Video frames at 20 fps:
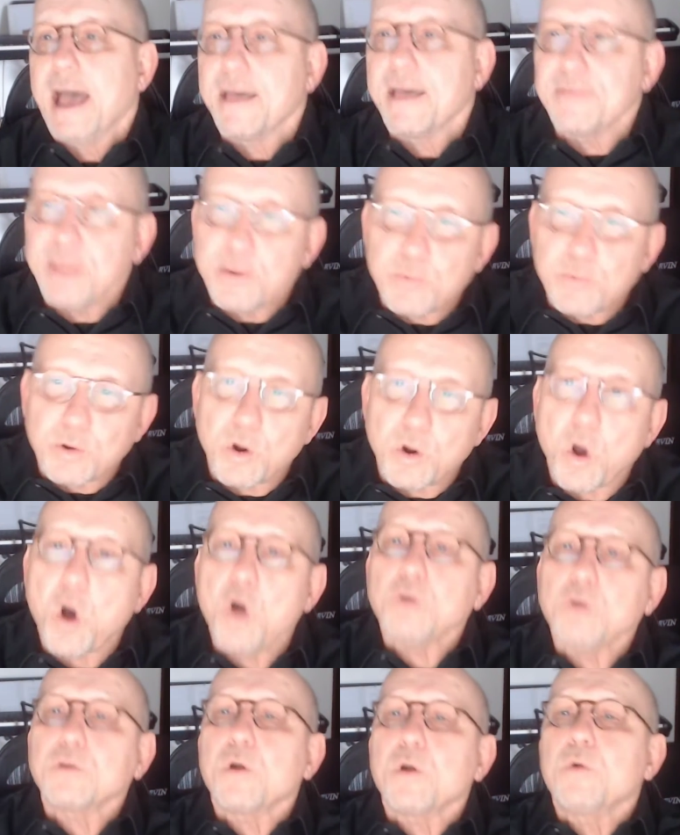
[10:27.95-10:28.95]
And they would
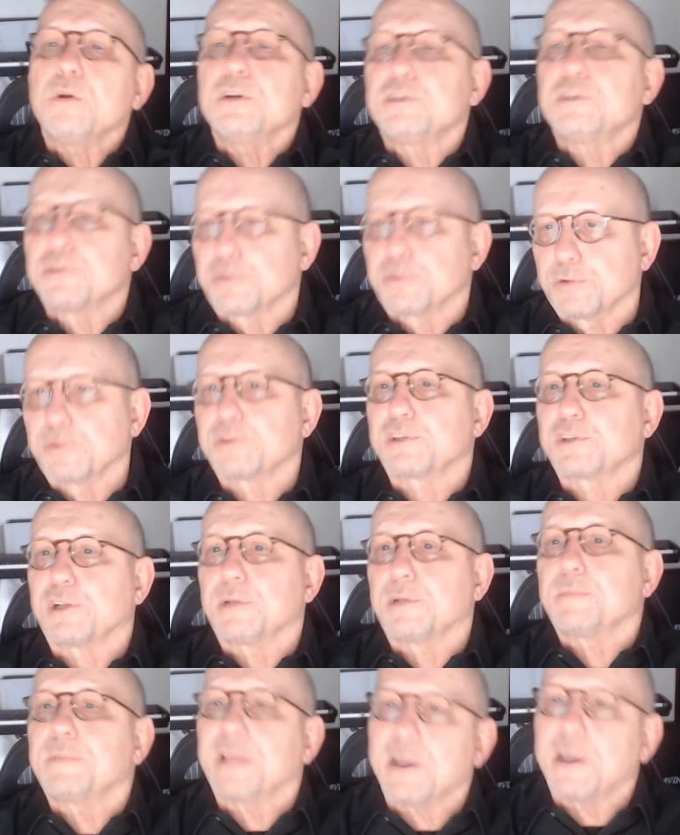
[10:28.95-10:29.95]
all go to
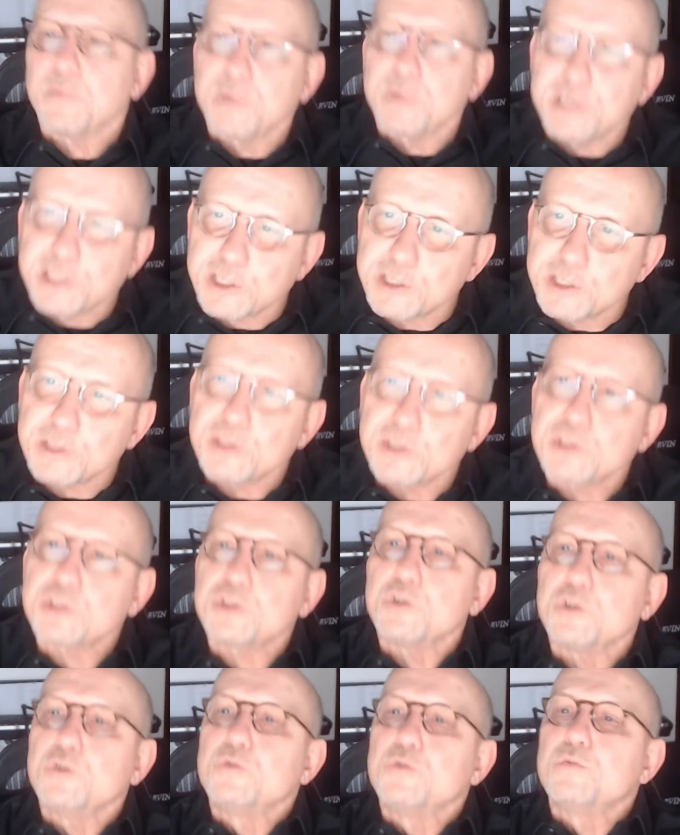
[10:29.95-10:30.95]
Jerusalem. They would
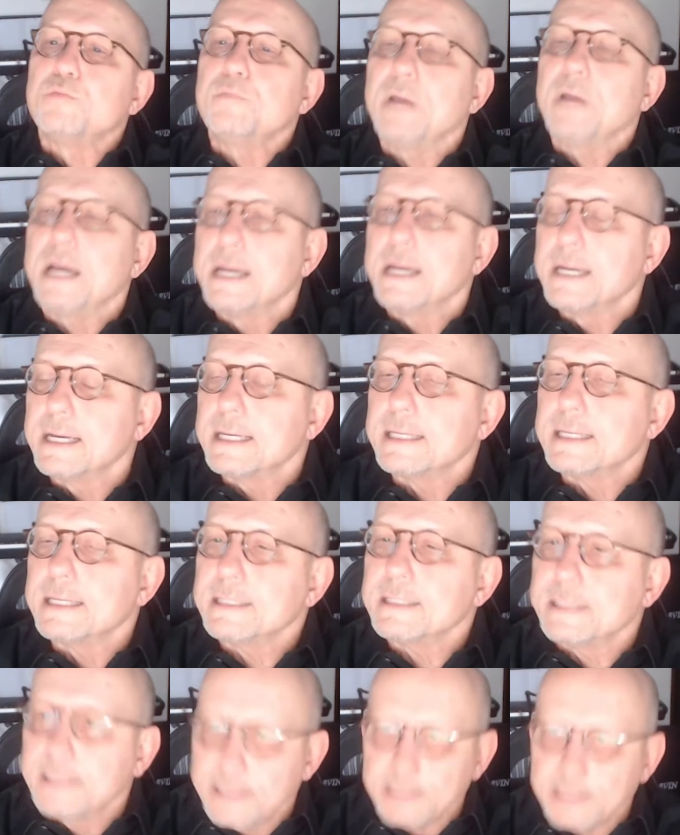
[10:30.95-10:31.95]
consume
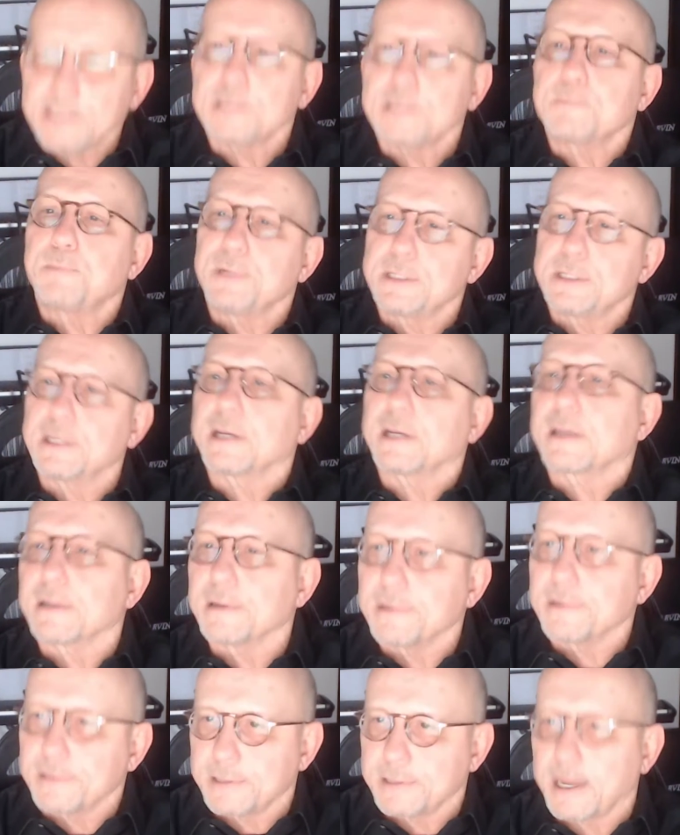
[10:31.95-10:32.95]
this
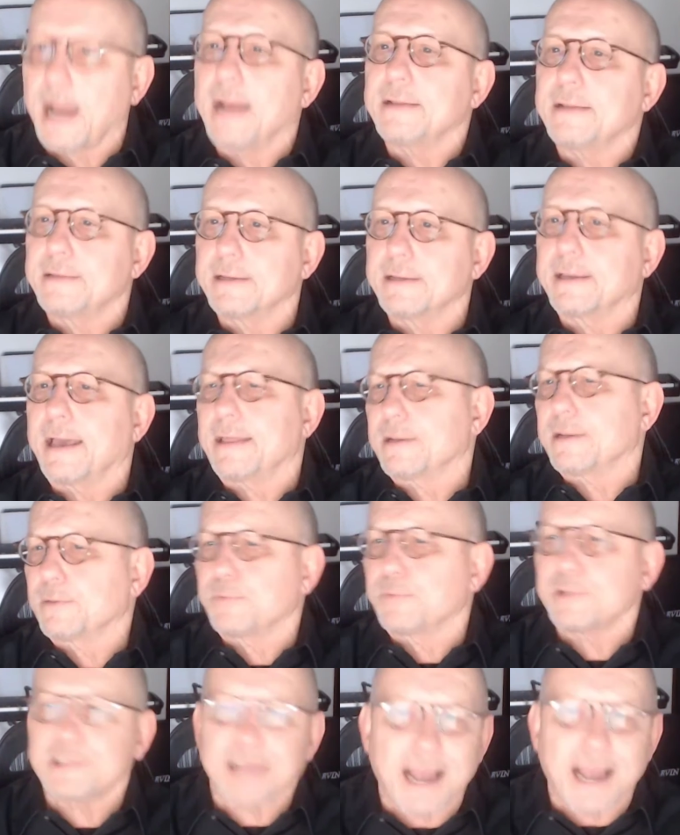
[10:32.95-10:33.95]
particular tithe together.
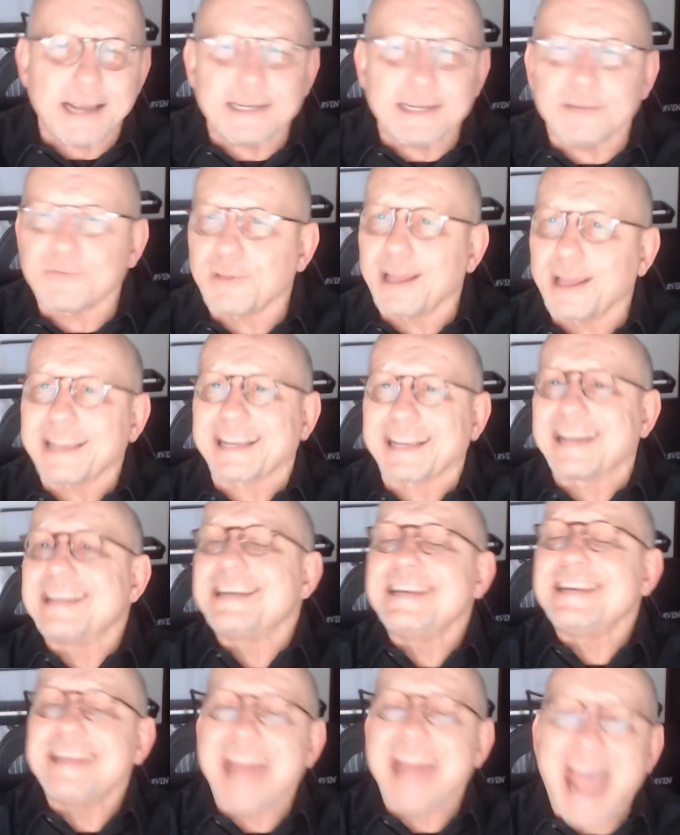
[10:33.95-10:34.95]
It was kind of like
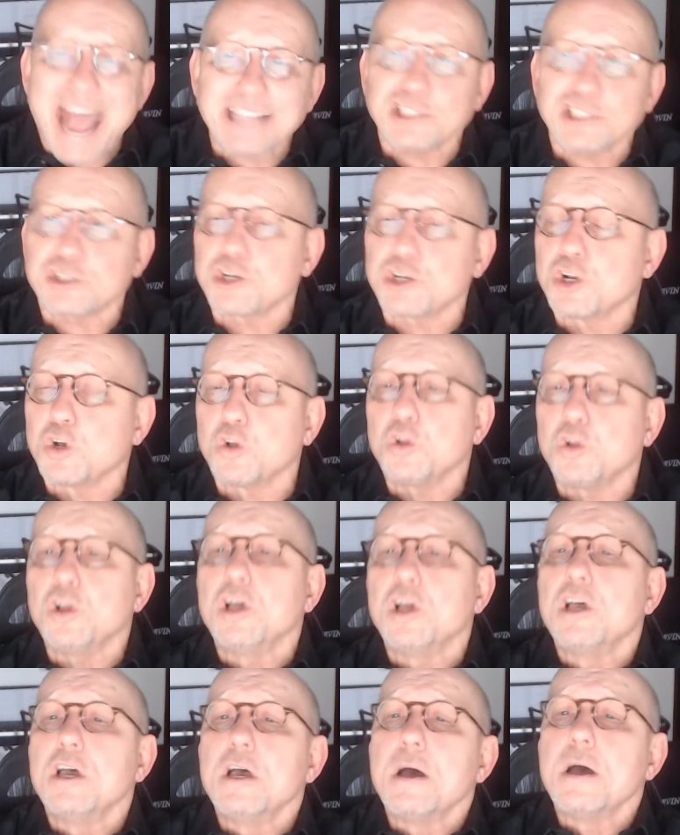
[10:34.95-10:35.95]
a
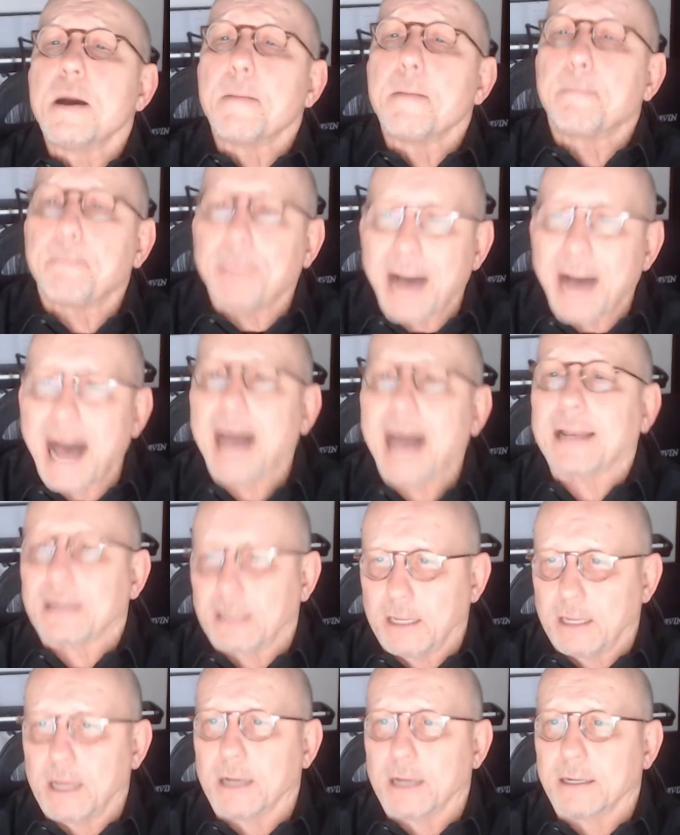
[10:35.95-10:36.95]
national
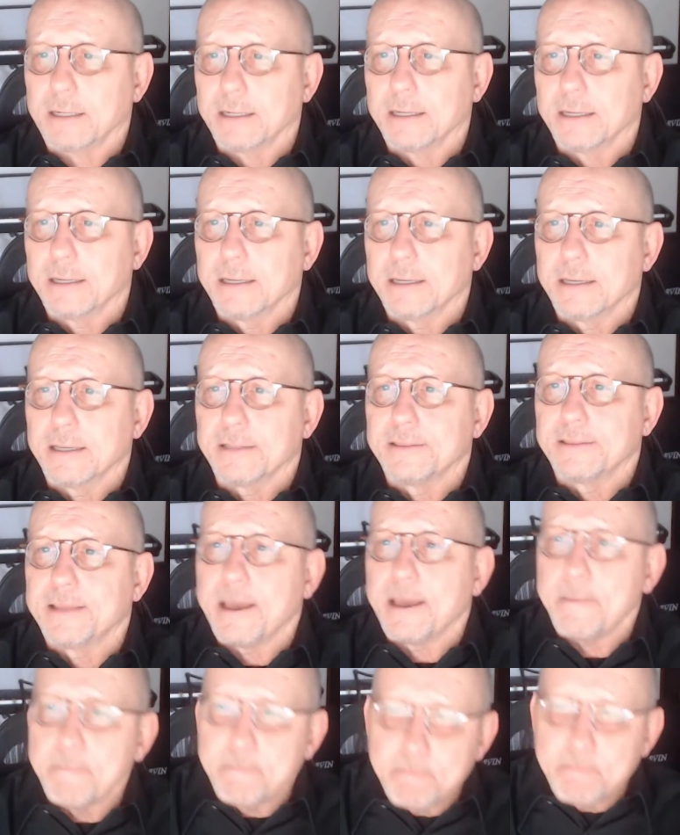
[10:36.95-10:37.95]
potluck
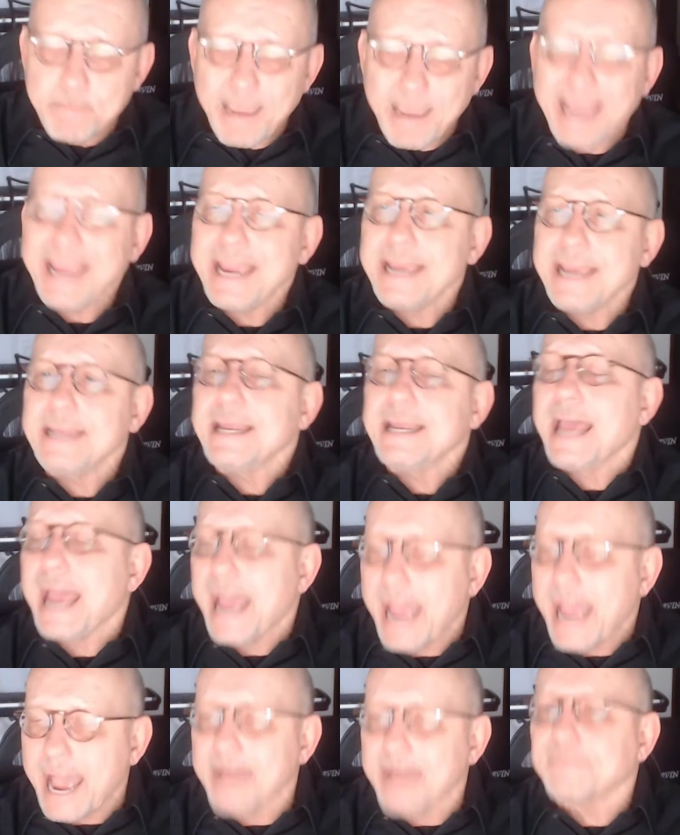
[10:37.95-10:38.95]
that made
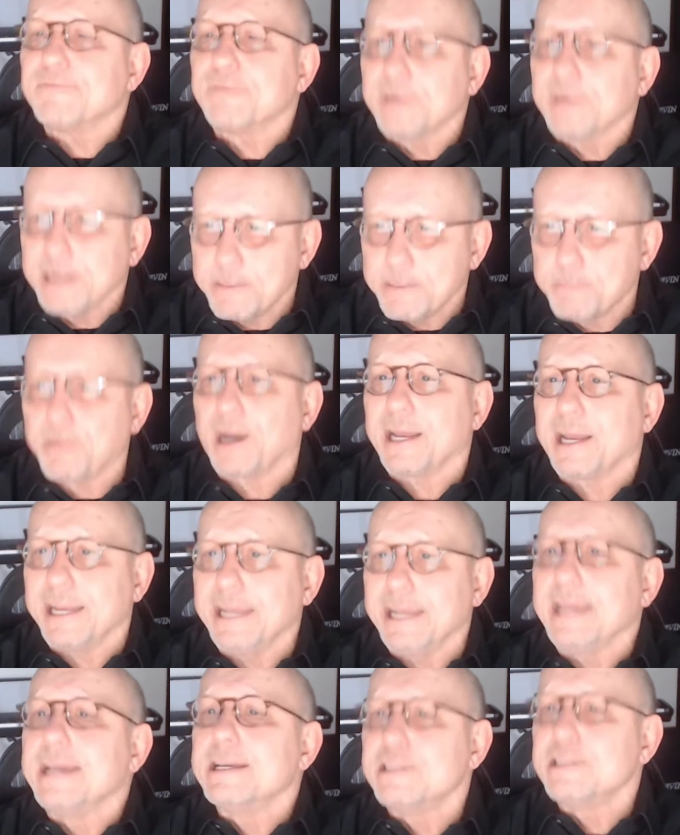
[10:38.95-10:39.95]

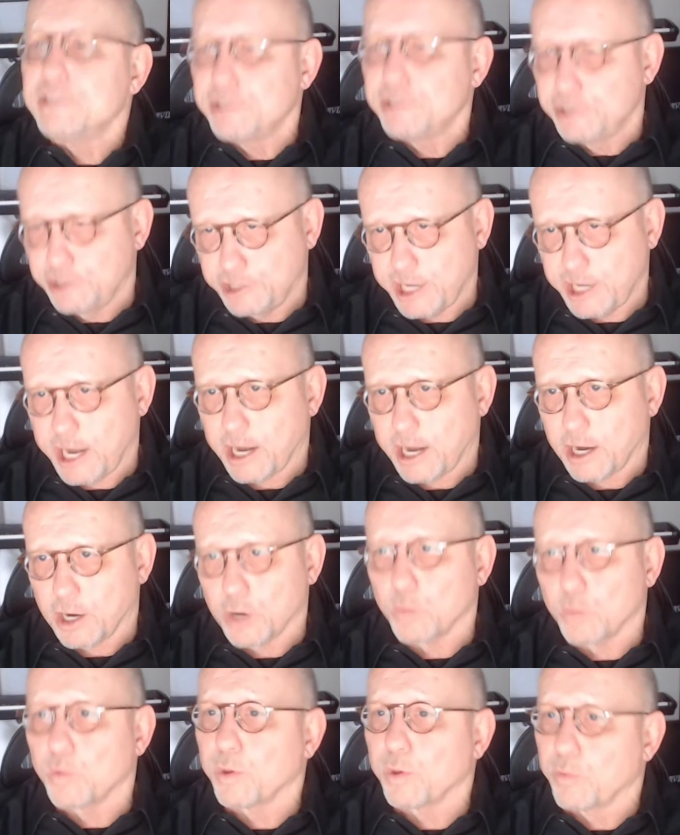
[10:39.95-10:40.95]
everybody
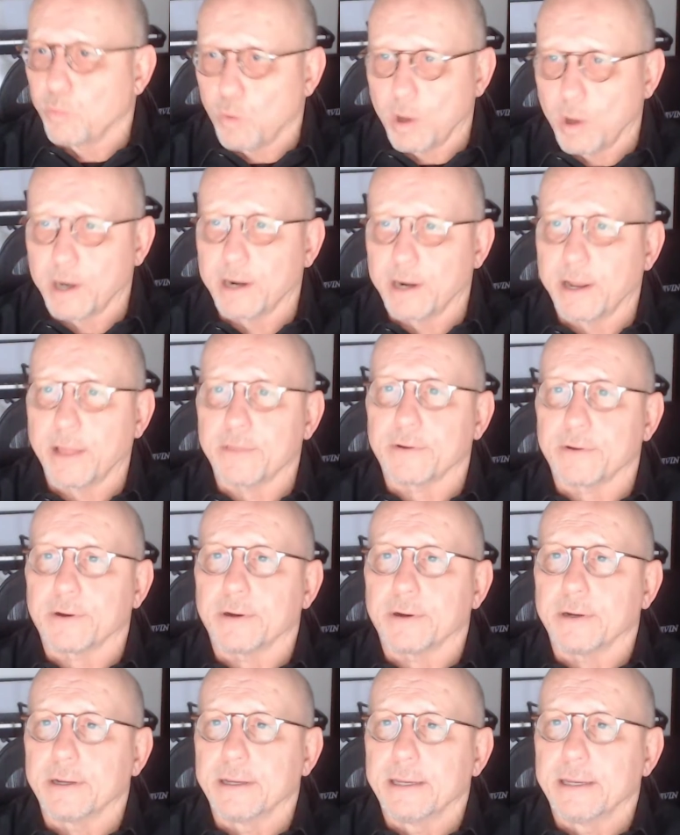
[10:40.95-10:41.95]
share with one
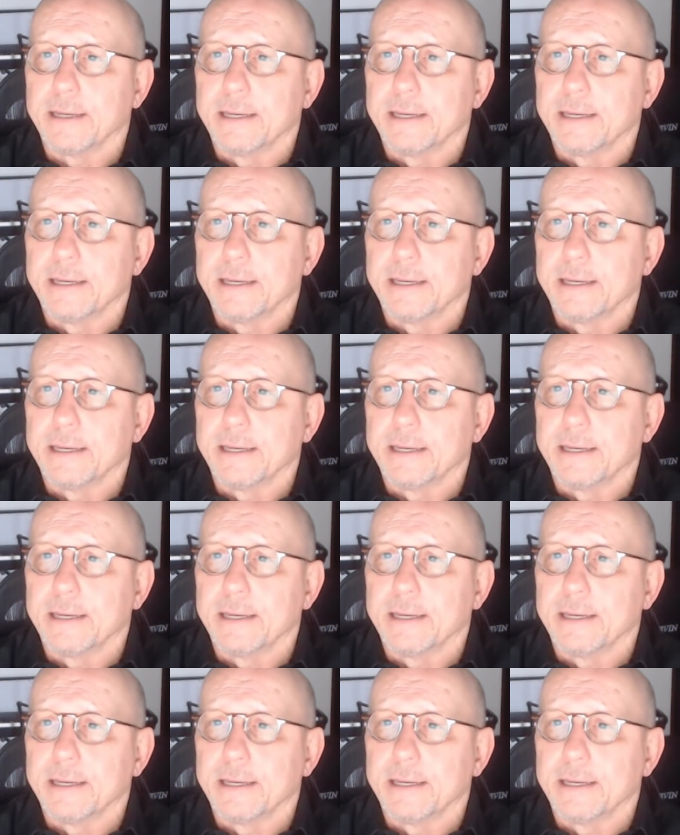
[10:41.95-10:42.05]
another.